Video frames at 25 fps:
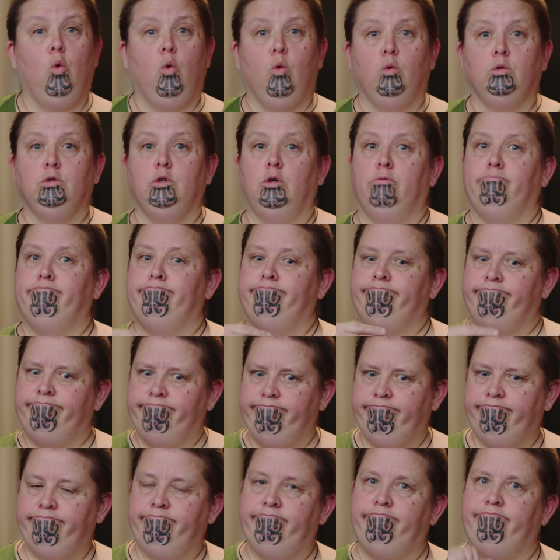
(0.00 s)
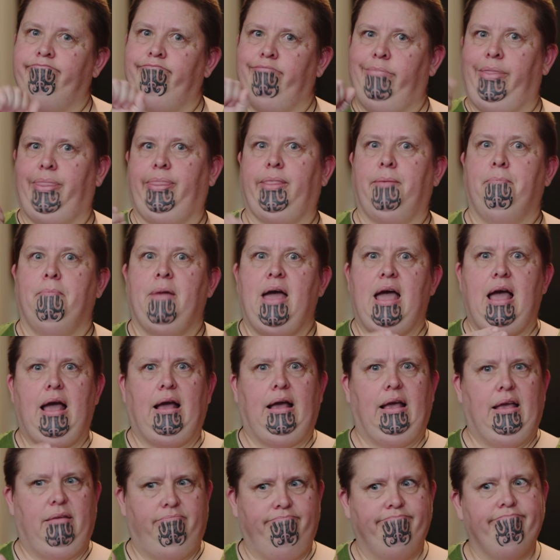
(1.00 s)
and continuing the mahi
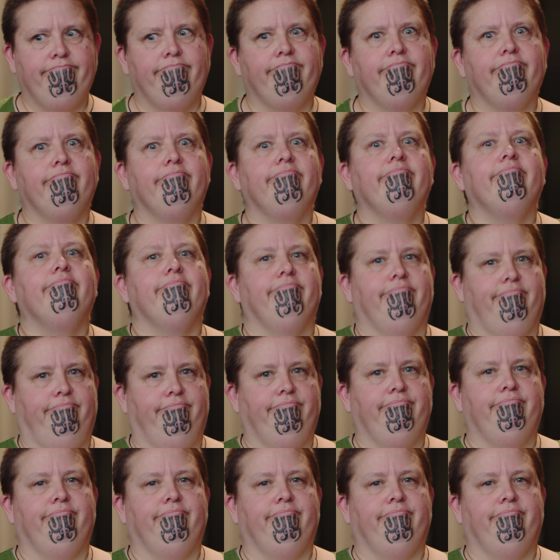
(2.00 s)
that lies ahead.